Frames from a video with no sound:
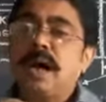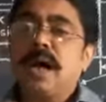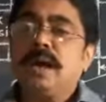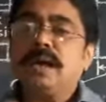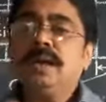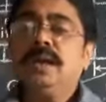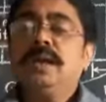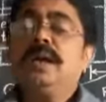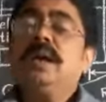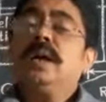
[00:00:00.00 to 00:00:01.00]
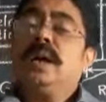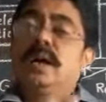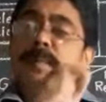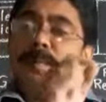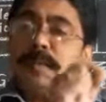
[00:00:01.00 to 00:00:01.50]
are
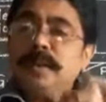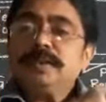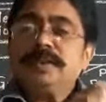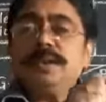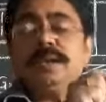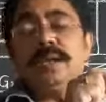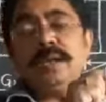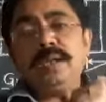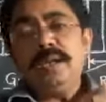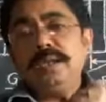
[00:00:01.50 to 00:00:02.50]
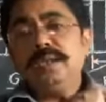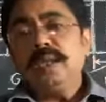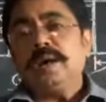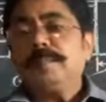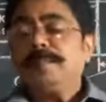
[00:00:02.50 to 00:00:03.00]
placed
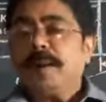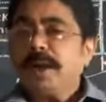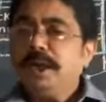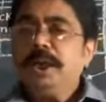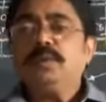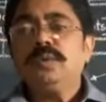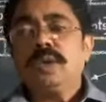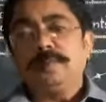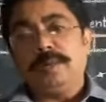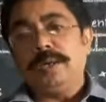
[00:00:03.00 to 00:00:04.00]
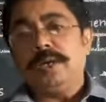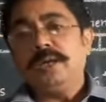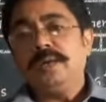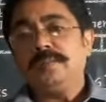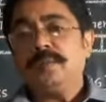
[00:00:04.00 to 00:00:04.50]
in a particular
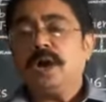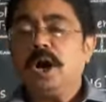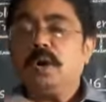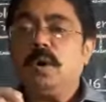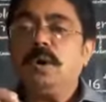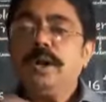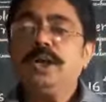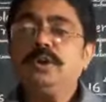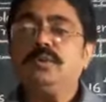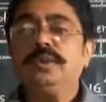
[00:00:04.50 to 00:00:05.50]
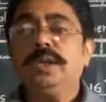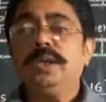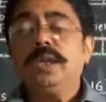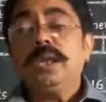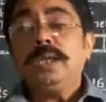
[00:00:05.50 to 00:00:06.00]
period according to
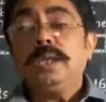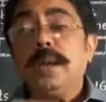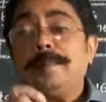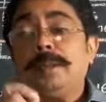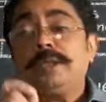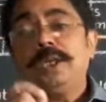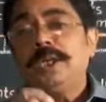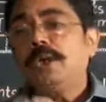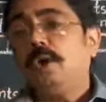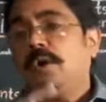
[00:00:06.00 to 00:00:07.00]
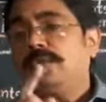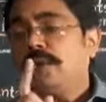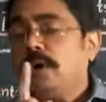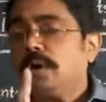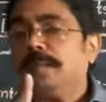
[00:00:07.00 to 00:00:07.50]
the capacity
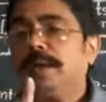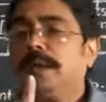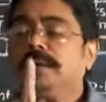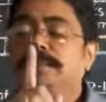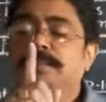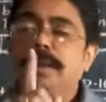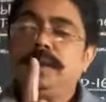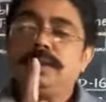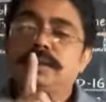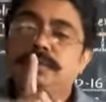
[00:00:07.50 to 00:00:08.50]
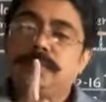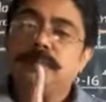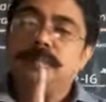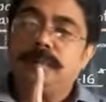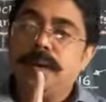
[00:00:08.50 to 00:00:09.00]
of orbital. Please
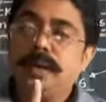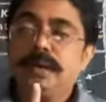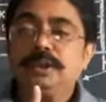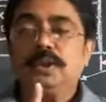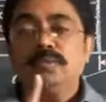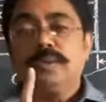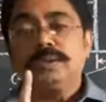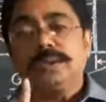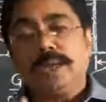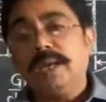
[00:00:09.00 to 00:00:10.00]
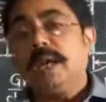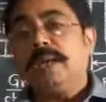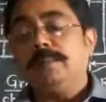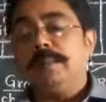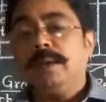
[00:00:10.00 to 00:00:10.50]
pay attention once again, I
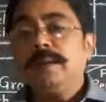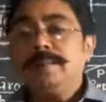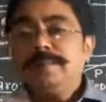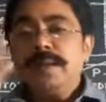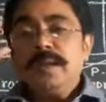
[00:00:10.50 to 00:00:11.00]
repeat.